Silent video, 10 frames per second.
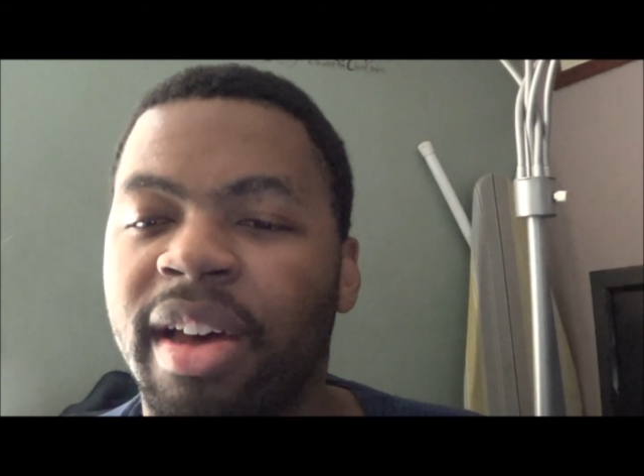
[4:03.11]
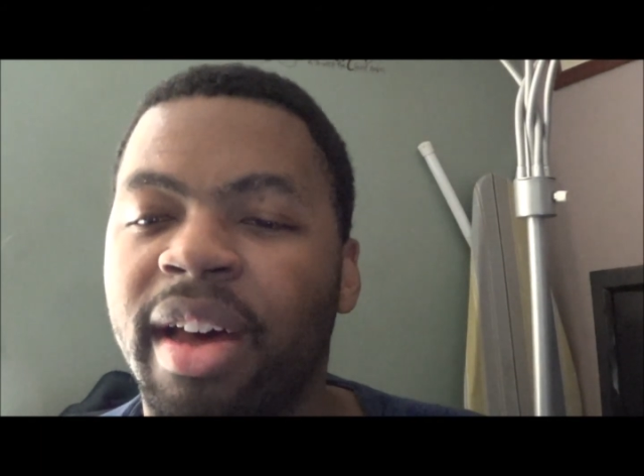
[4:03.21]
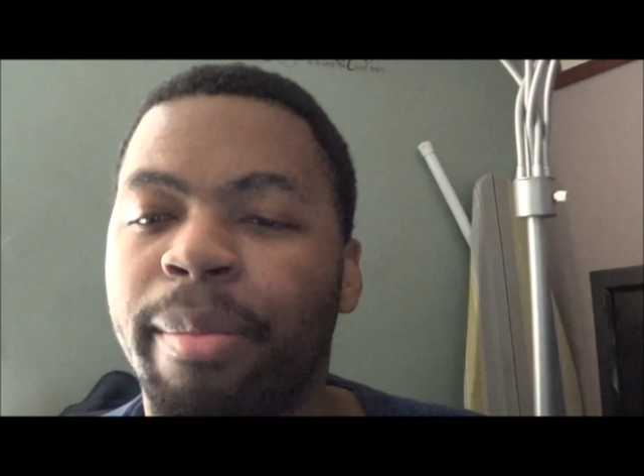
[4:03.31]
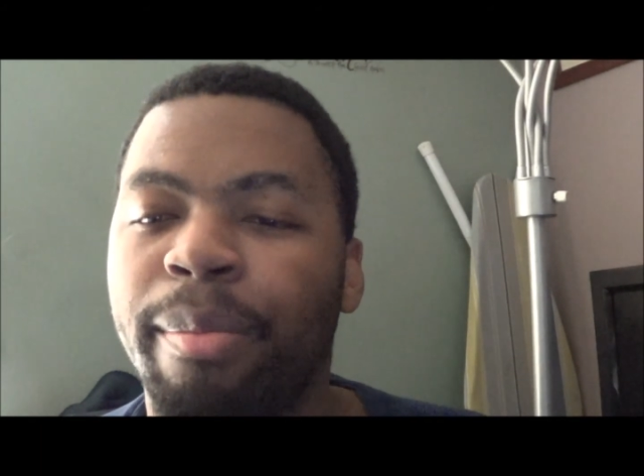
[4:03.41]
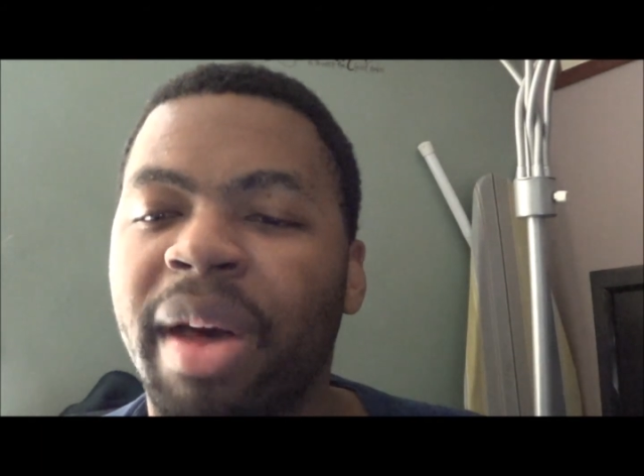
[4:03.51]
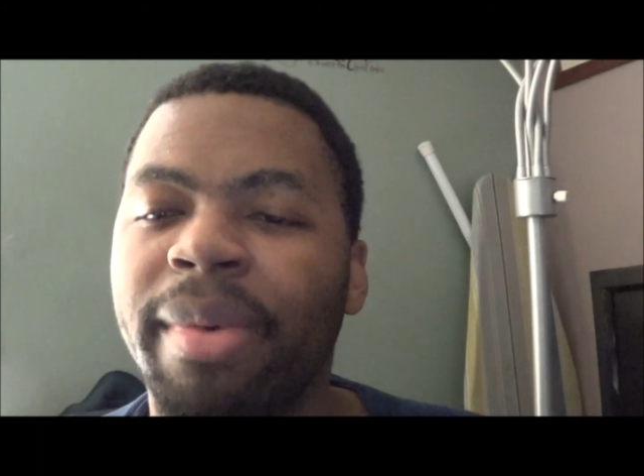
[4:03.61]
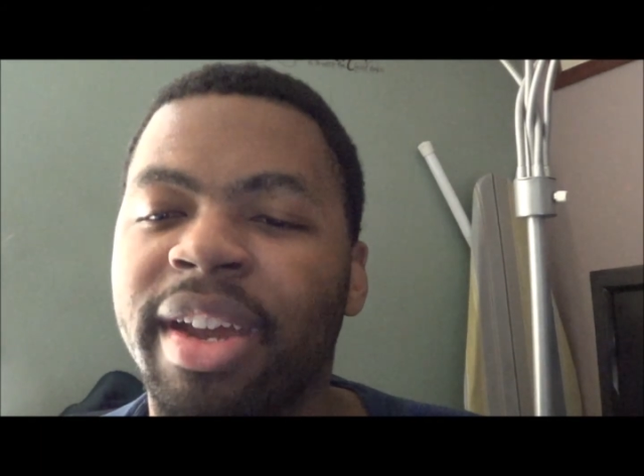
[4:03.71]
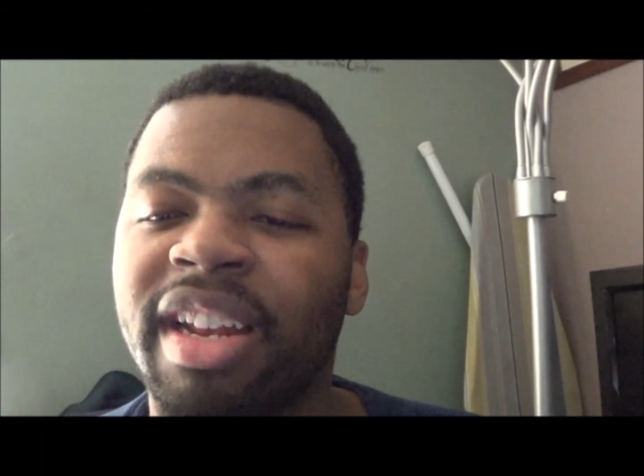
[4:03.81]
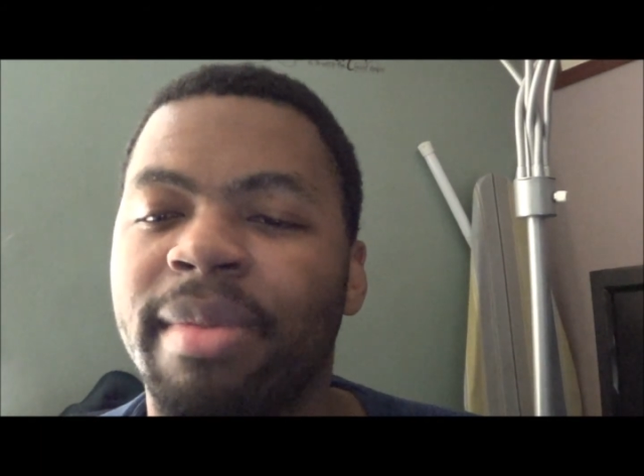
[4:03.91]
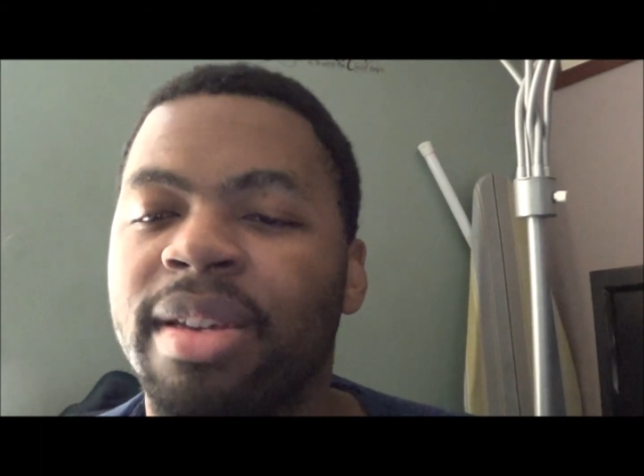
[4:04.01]
Uh,
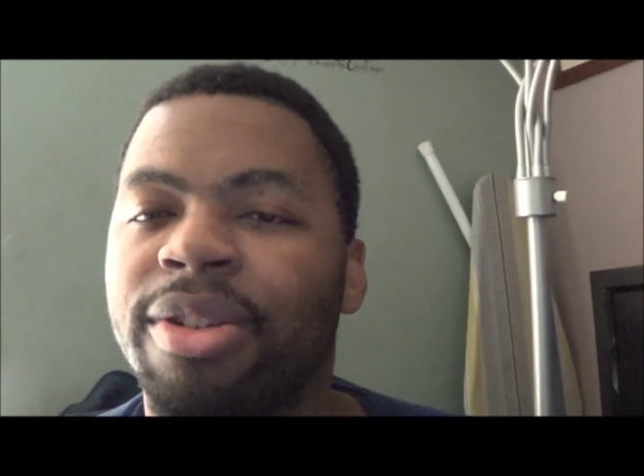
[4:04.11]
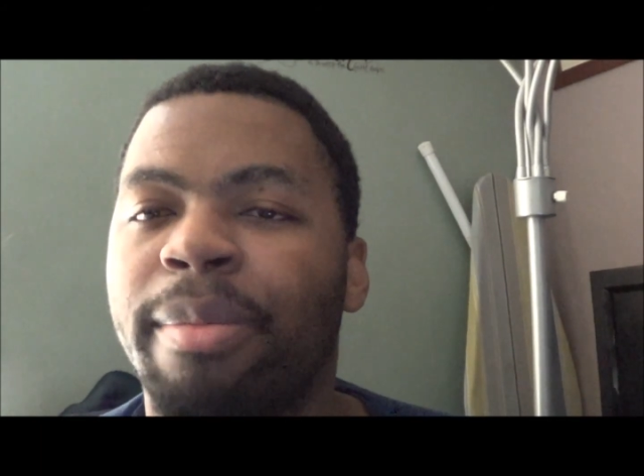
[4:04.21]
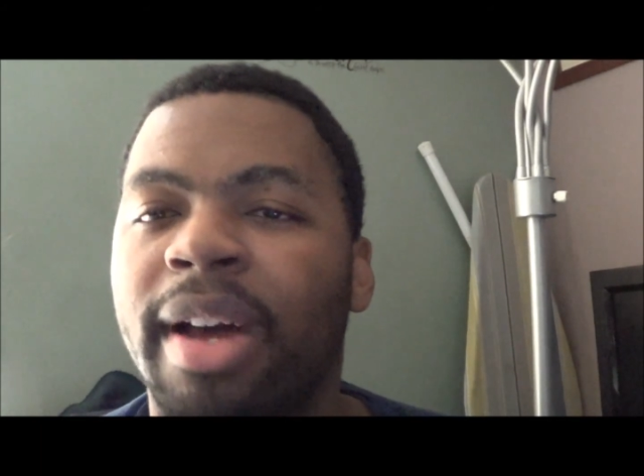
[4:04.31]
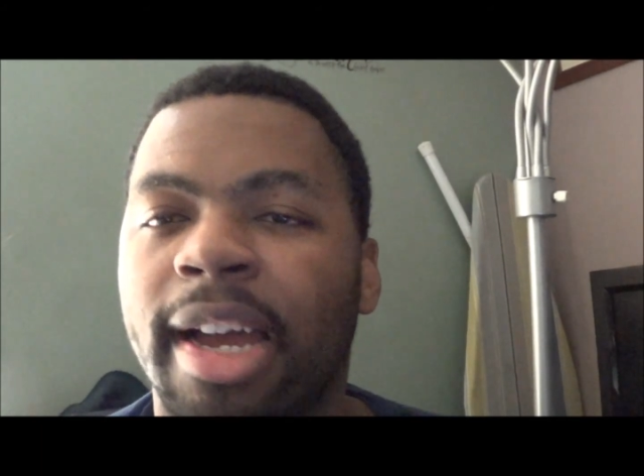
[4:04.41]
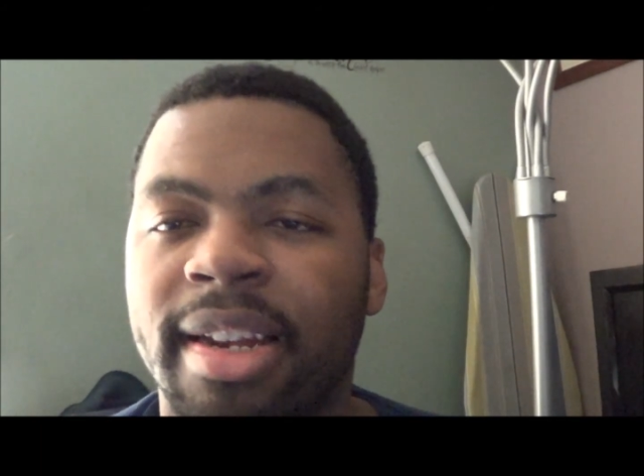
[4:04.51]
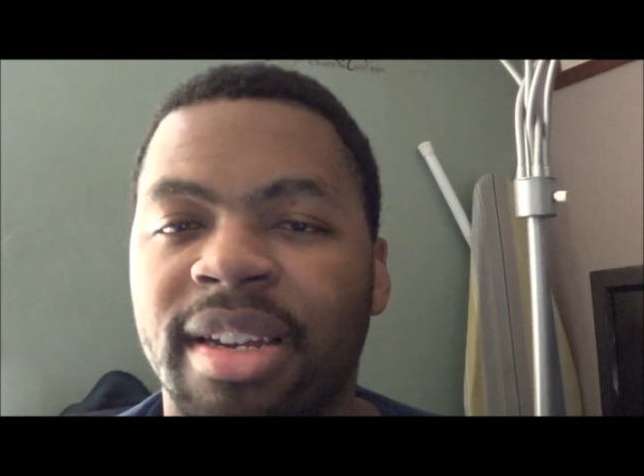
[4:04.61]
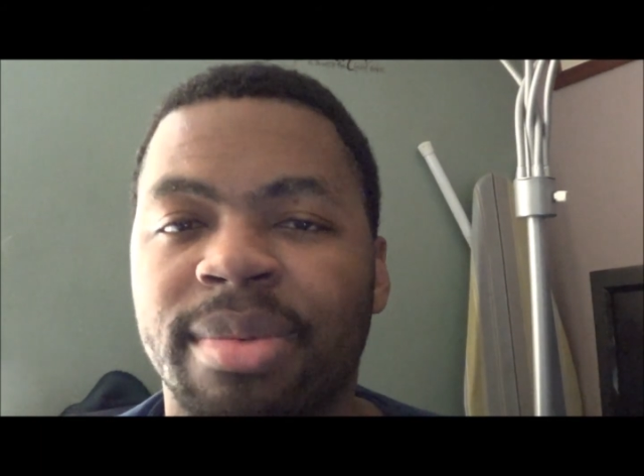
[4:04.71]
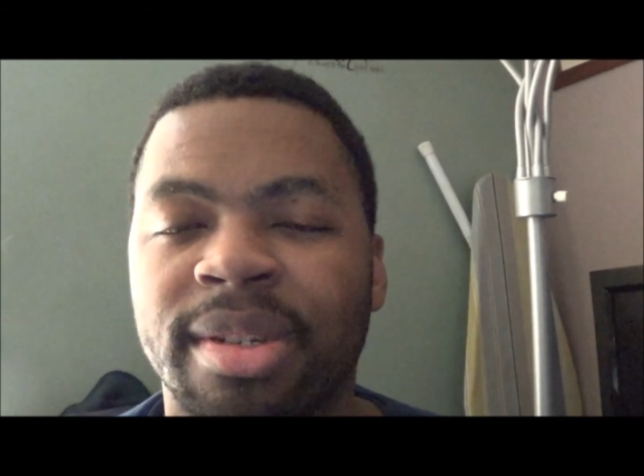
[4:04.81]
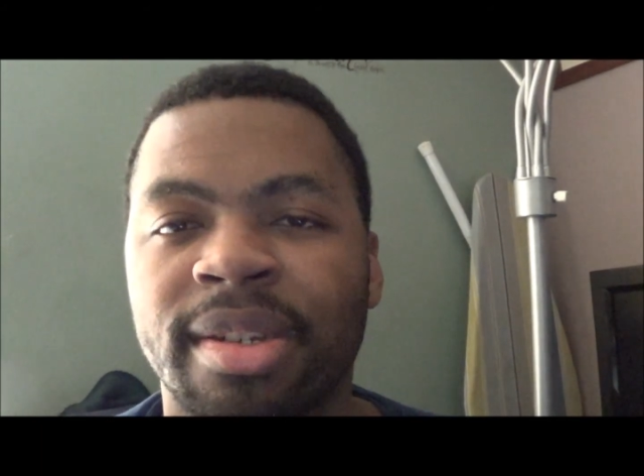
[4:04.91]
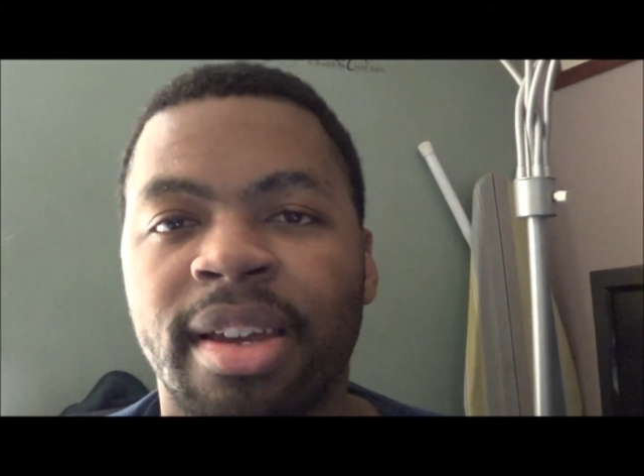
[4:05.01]
Public Enemies or
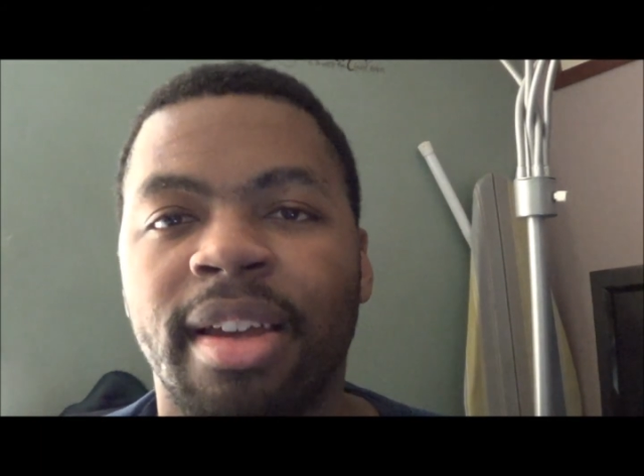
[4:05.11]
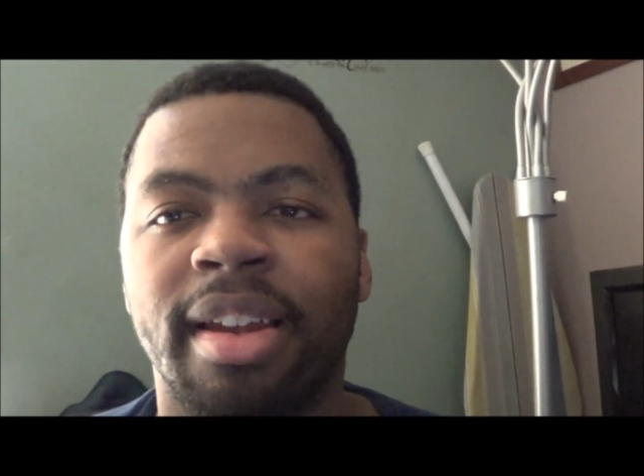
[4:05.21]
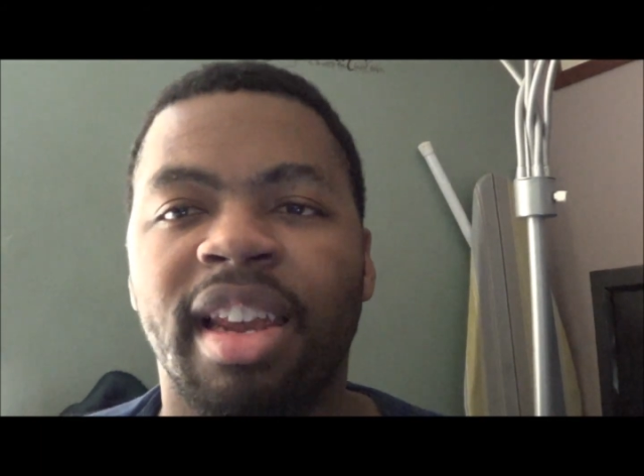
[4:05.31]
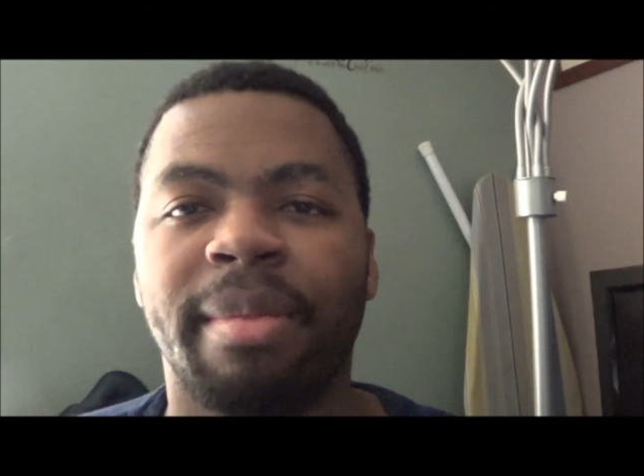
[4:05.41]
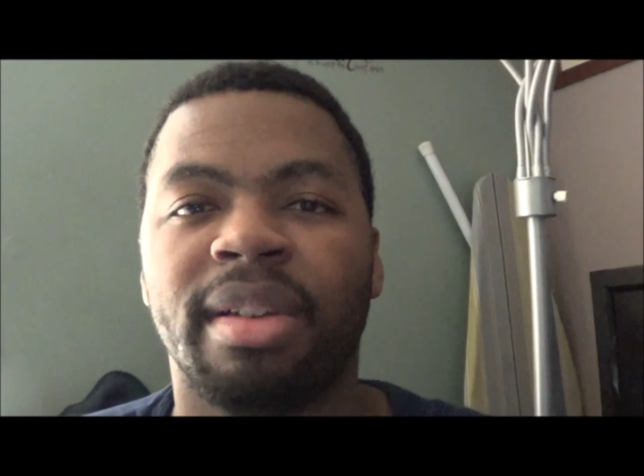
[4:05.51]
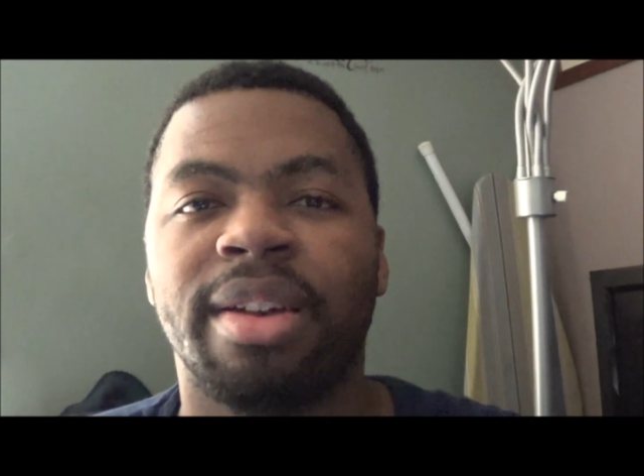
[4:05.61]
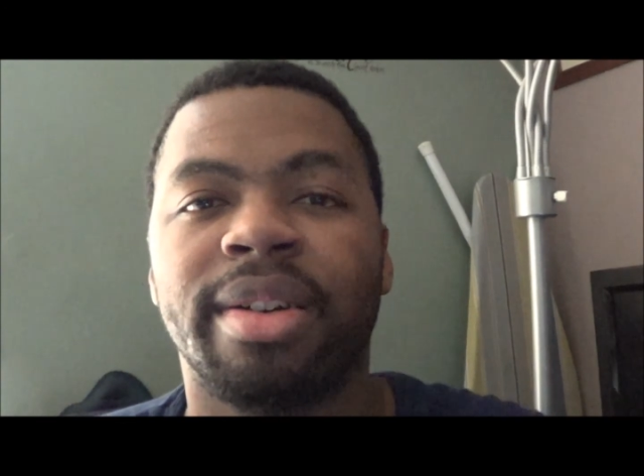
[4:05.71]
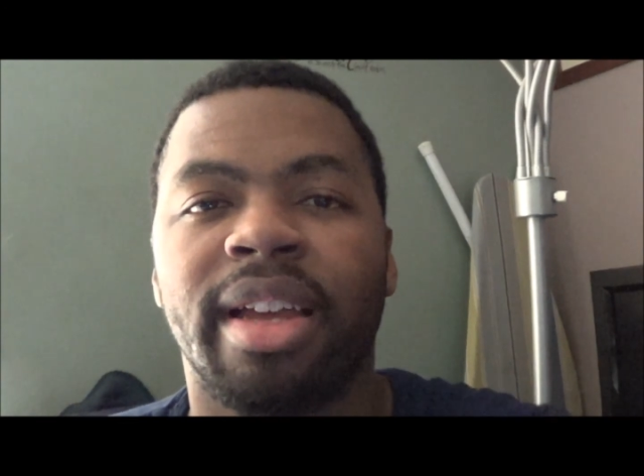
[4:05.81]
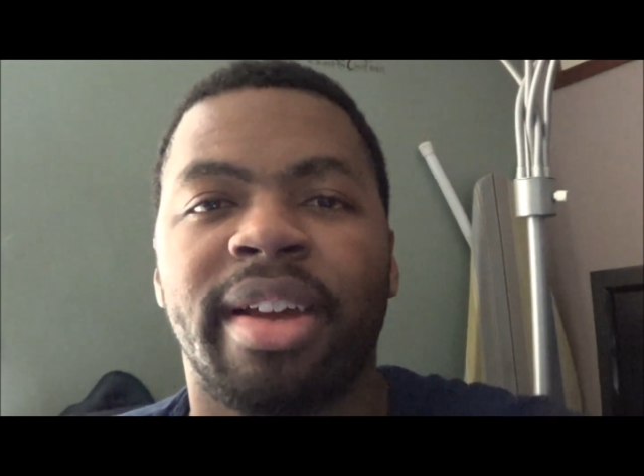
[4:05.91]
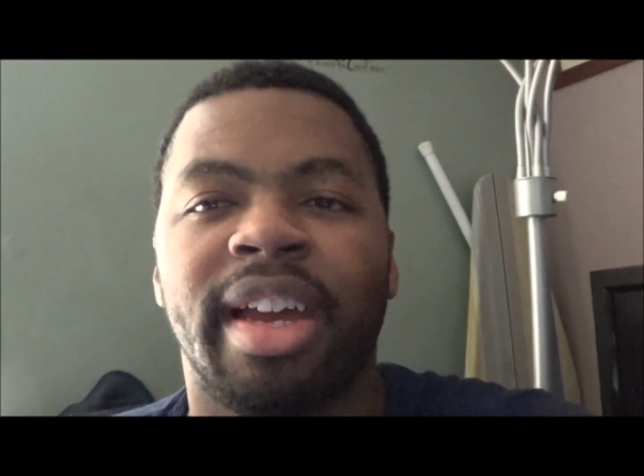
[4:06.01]
Apocalypse? Let me know
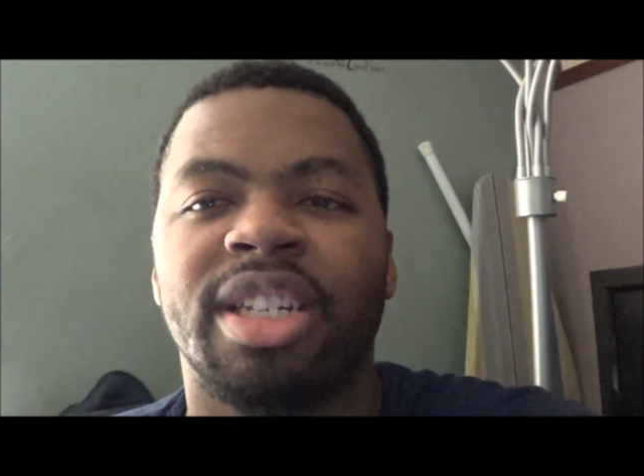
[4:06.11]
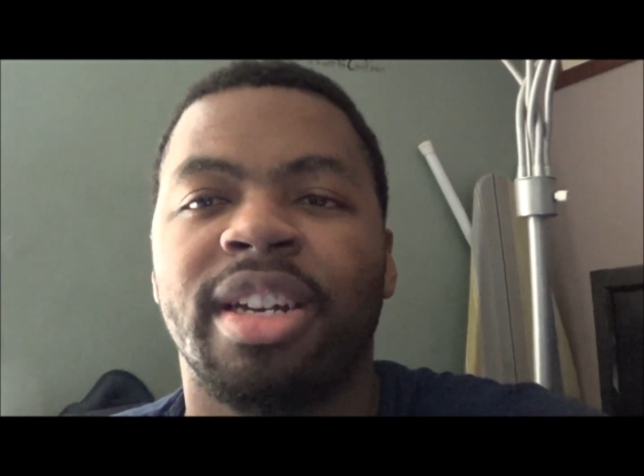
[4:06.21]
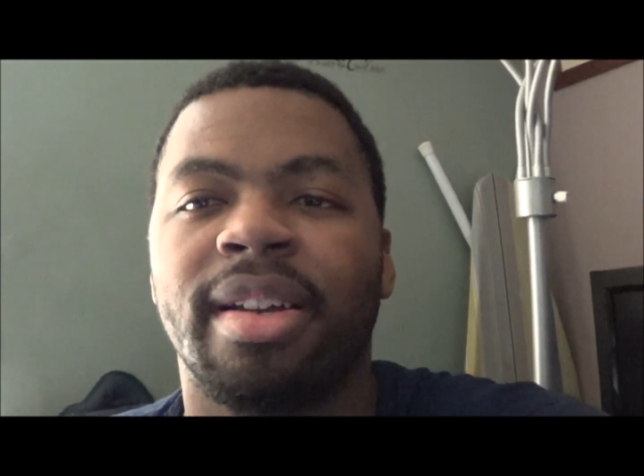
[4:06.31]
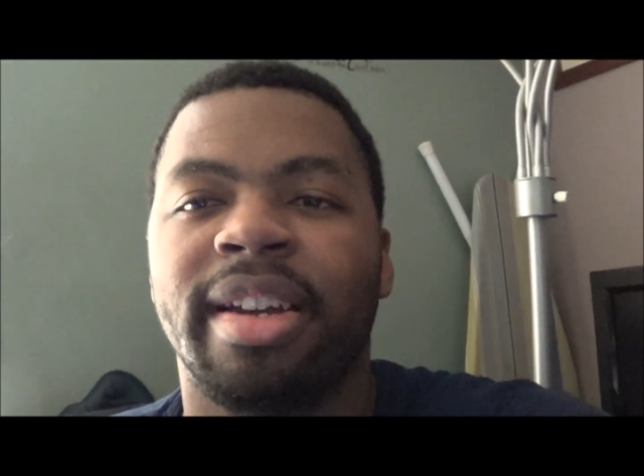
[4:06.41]
and I'll catch y'all